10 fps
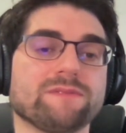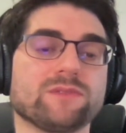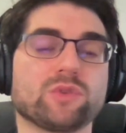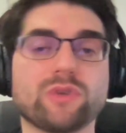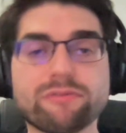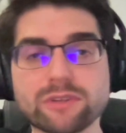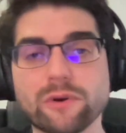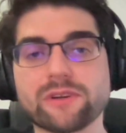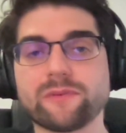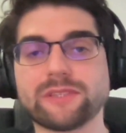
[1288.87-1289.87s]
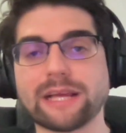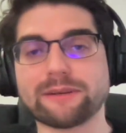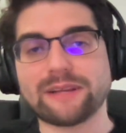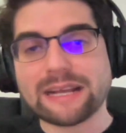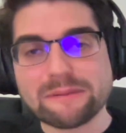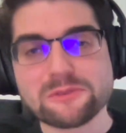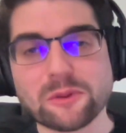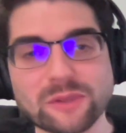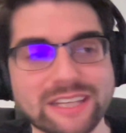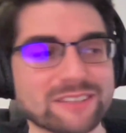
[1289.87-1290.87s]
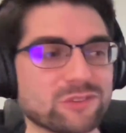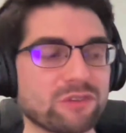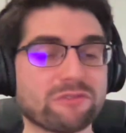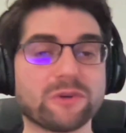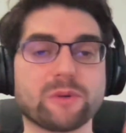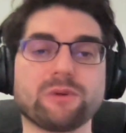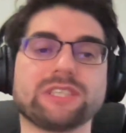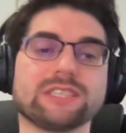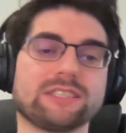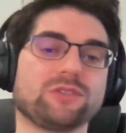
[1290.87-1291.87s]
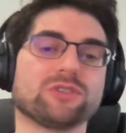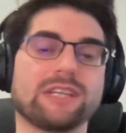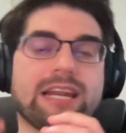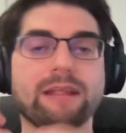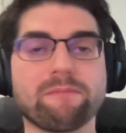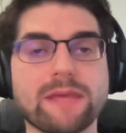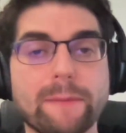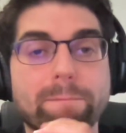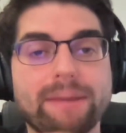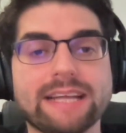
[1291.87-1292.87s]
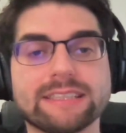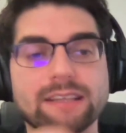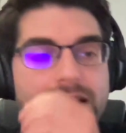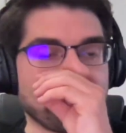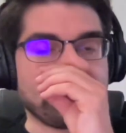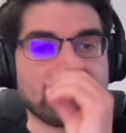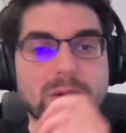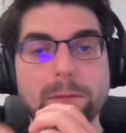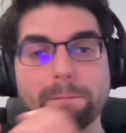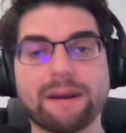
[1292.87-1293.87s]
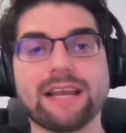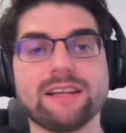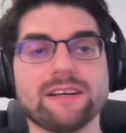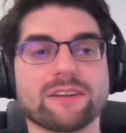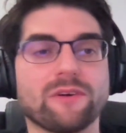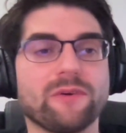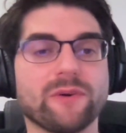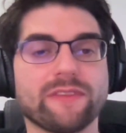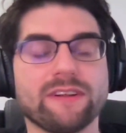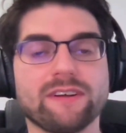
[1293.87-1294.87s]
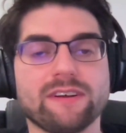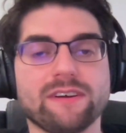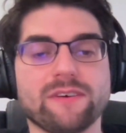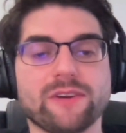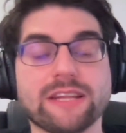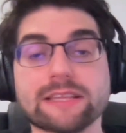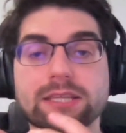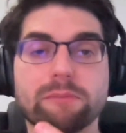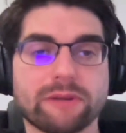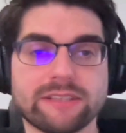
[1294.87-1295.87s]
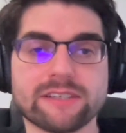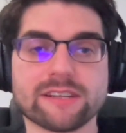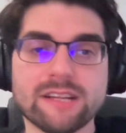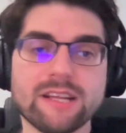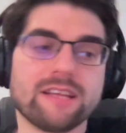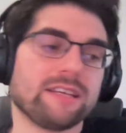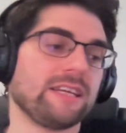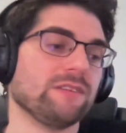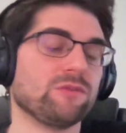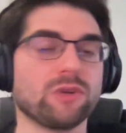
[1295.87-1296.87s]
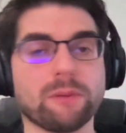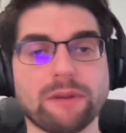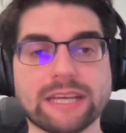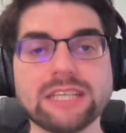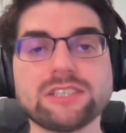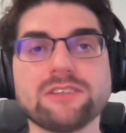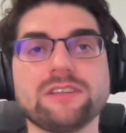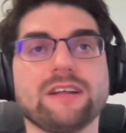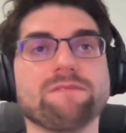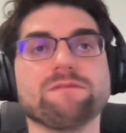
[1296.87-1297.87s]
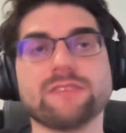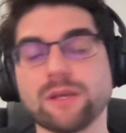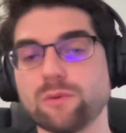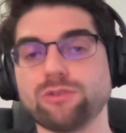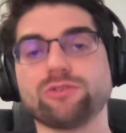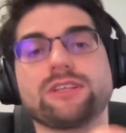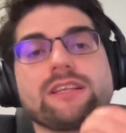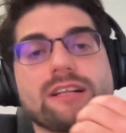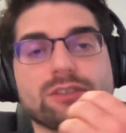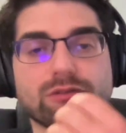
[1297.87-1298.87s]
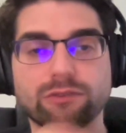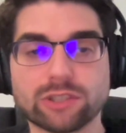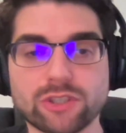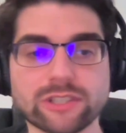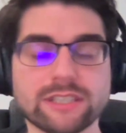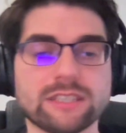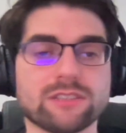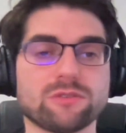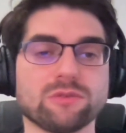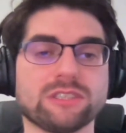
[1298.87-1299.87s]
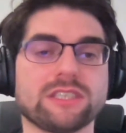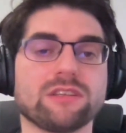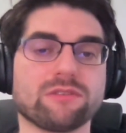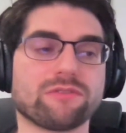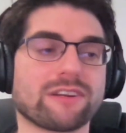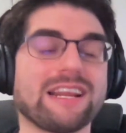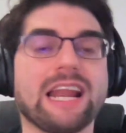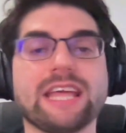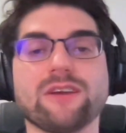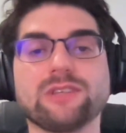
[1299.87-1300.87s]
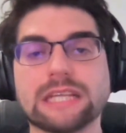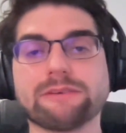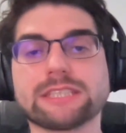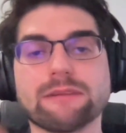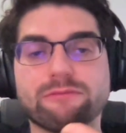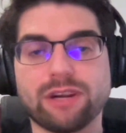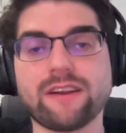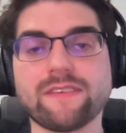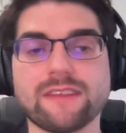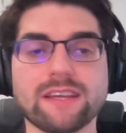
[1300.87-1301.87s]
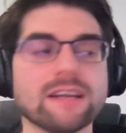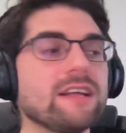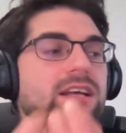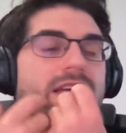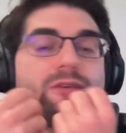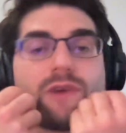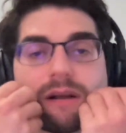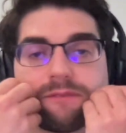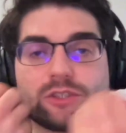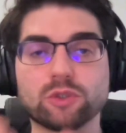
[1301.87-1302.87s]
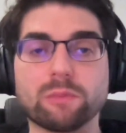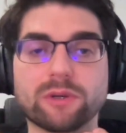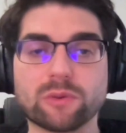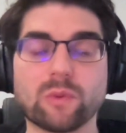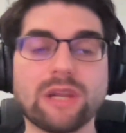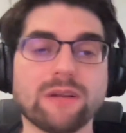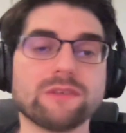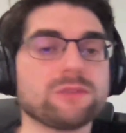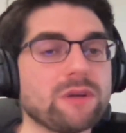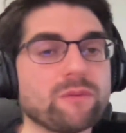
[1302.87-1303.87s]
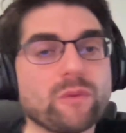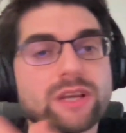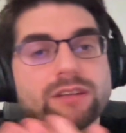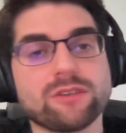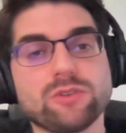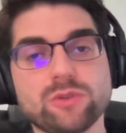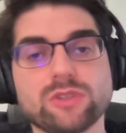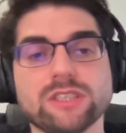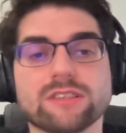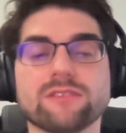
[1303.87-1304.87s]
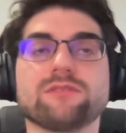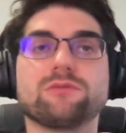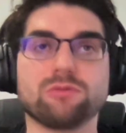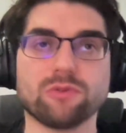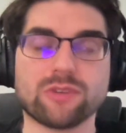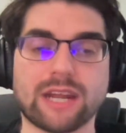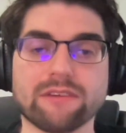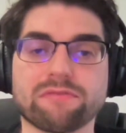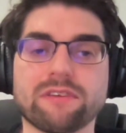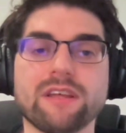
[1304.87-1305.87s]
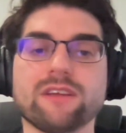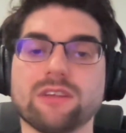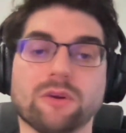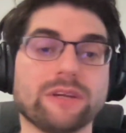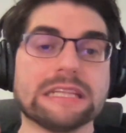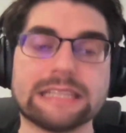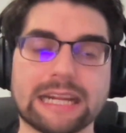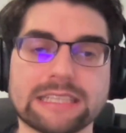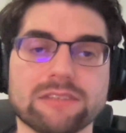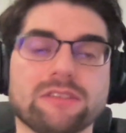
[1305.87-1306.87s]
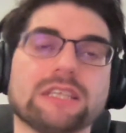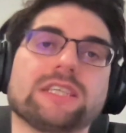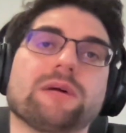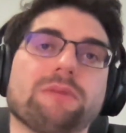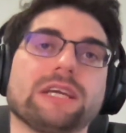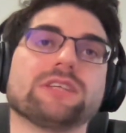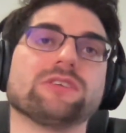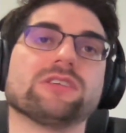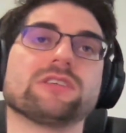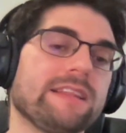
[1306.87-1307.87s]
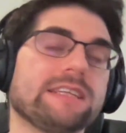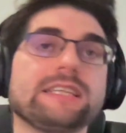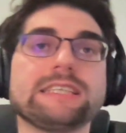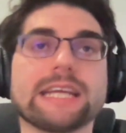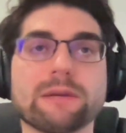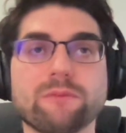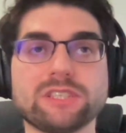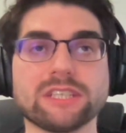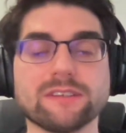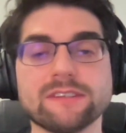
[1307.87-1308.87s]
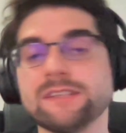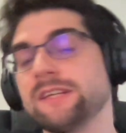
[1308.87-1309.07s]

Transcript: Swift core, what I keep talking Swift core, which is just let me embed the compiler or an interpreter into an application, and they could use that also for shortcuts to, instead of relying on JavaScript for anything, if we have this super cool language, why we cannot use it to drive, you know, interactive things in applications. That's things I keep wishing.